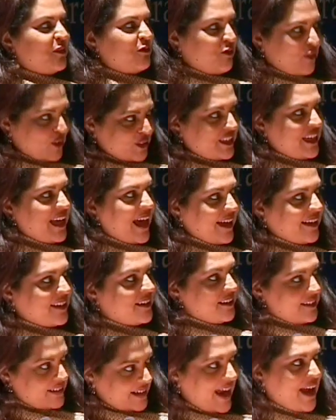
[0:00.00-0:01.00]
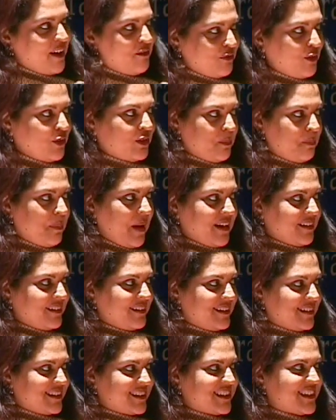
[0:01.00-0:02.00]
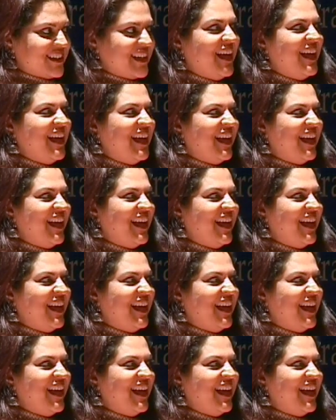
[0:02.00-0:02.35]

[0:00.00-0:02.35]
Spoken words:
for the anchor and for the panelists.